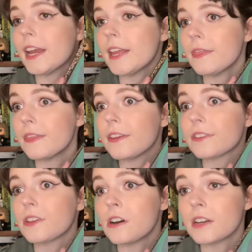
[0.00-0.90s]
In
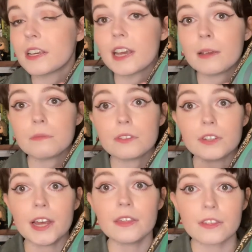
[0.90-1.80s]
this Hunger Games, the
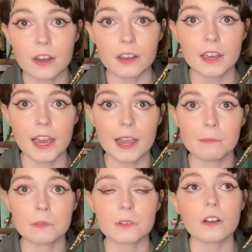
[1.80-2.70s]
10th Hunger
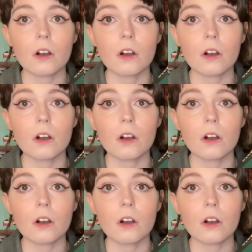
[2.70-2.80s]
Games,